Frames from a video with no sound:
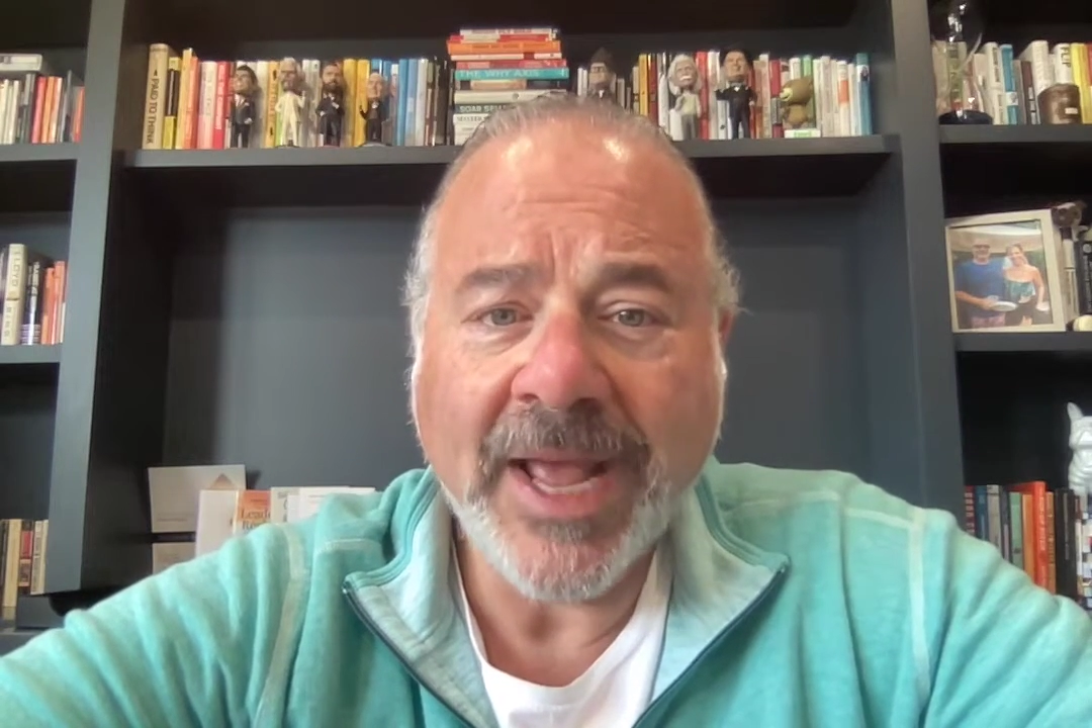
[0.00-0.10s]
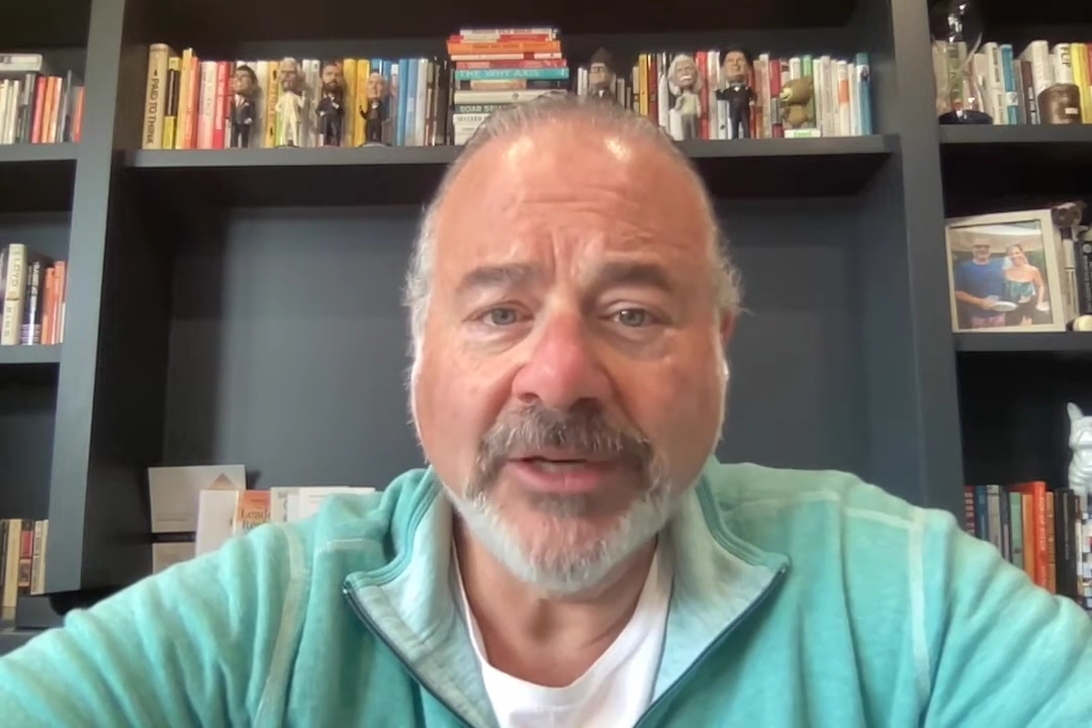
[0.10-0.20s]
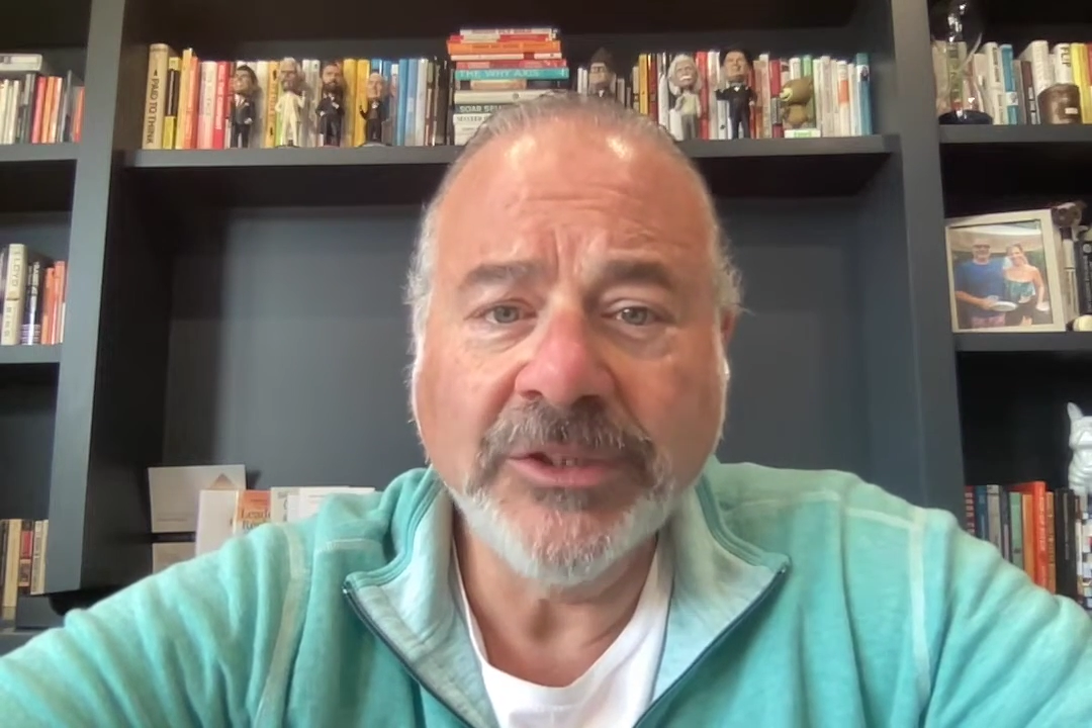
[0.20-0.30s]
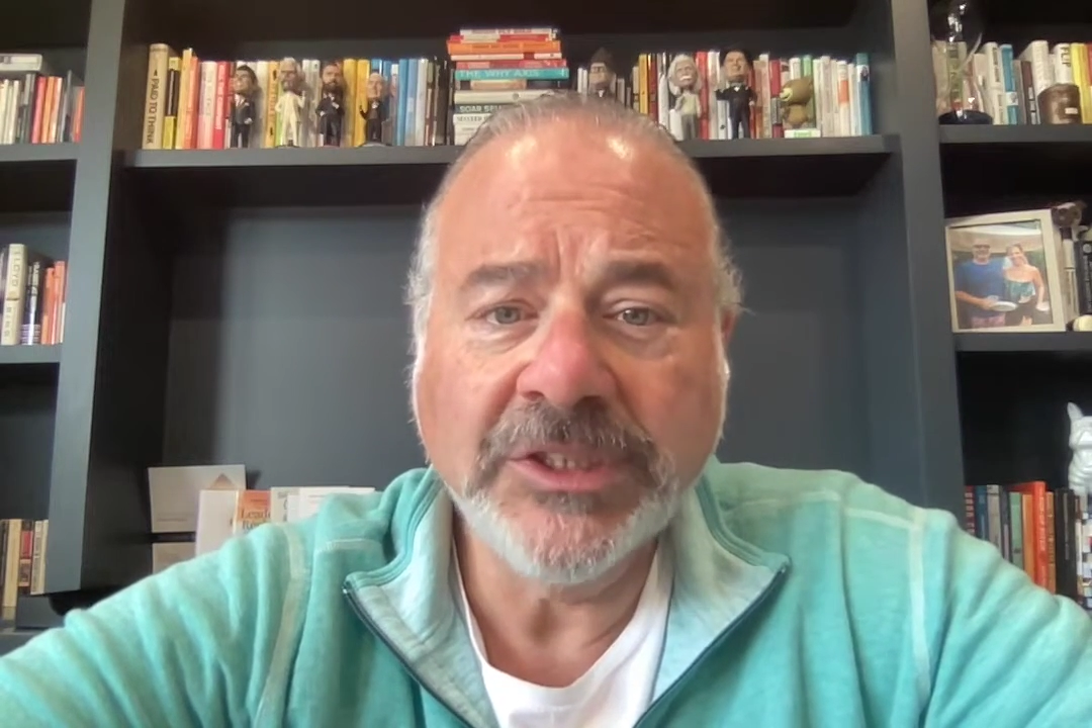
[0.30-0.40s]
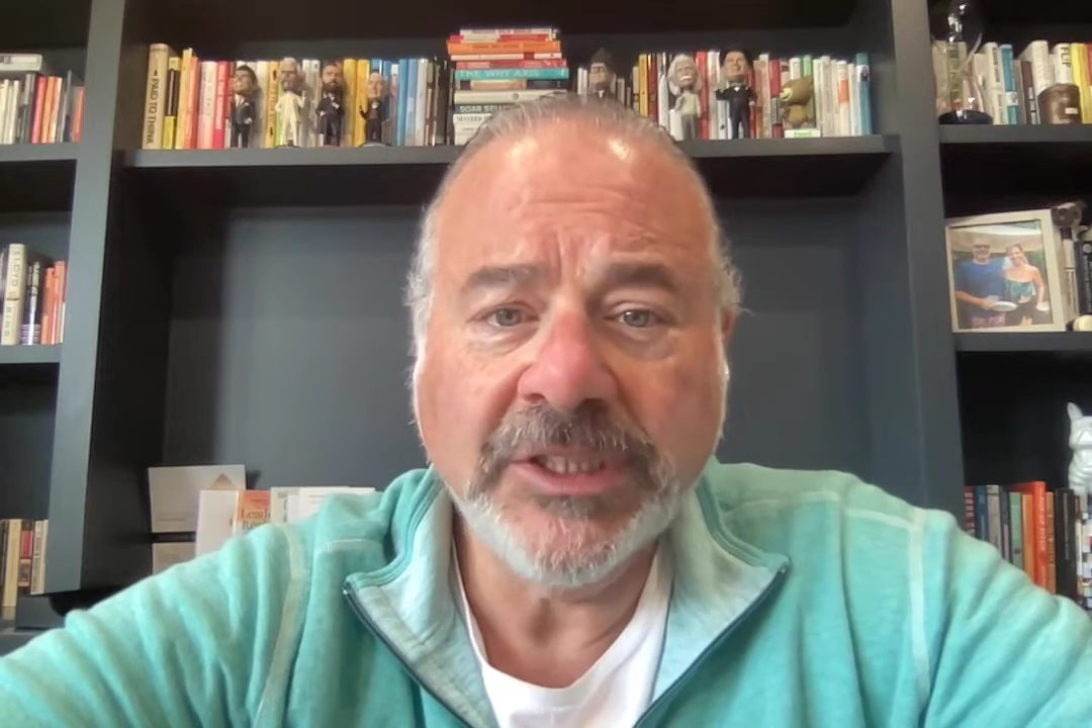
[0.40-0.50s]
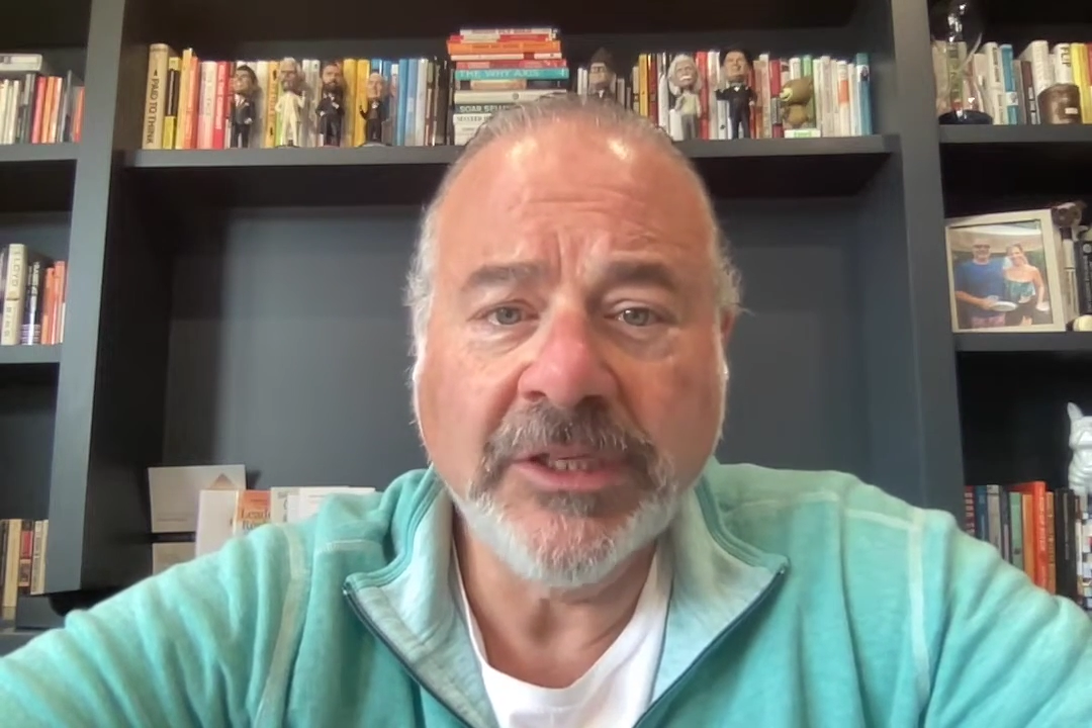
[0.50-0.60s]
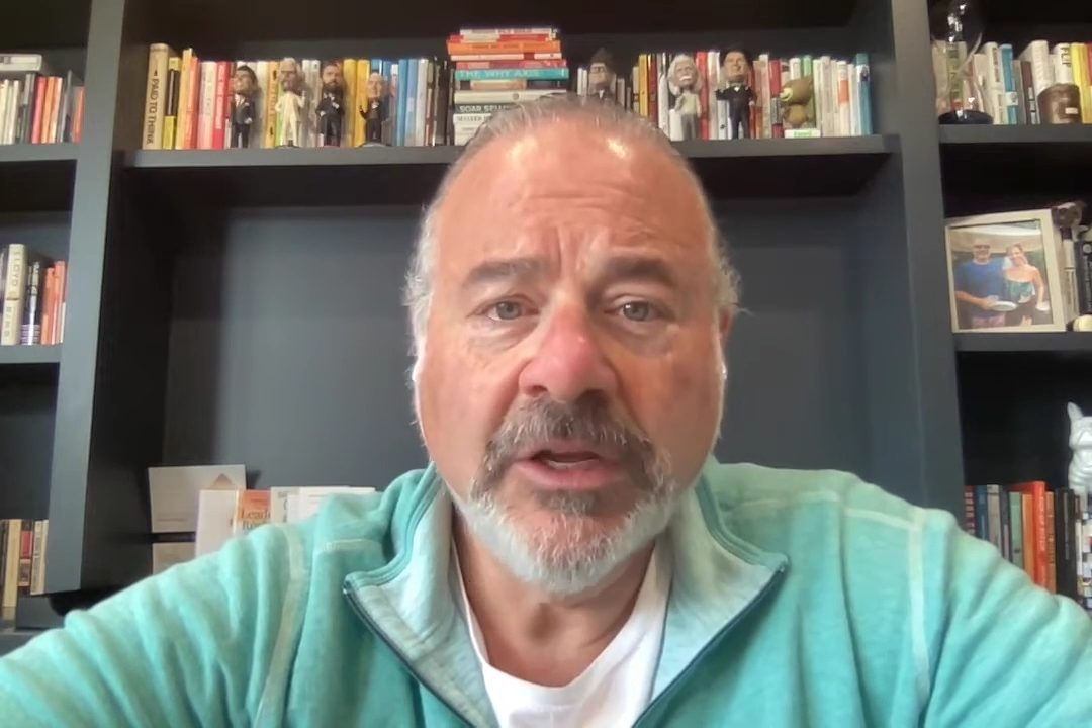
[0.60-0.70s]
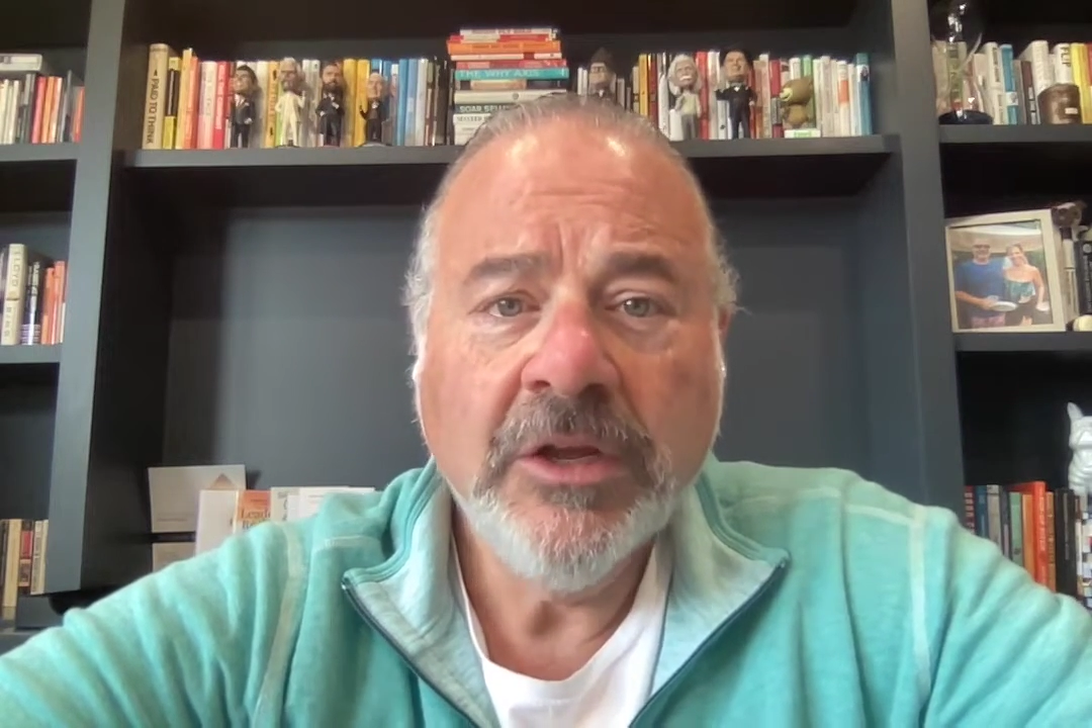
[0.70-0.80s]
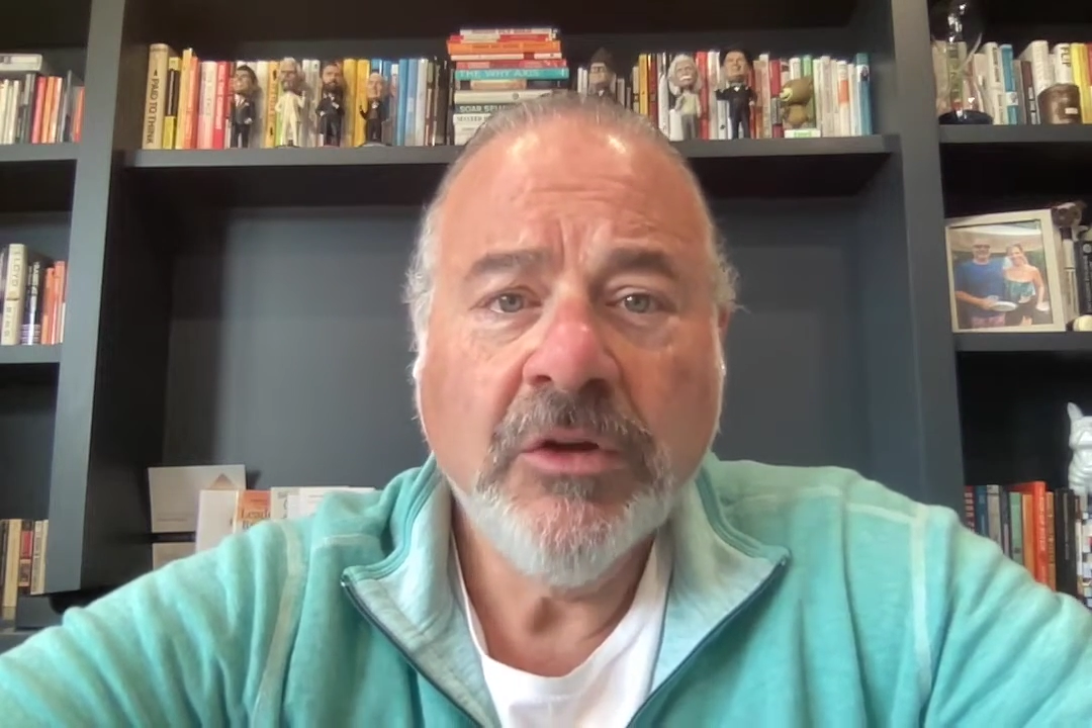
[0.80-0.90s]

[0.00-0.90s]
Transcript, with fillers: energy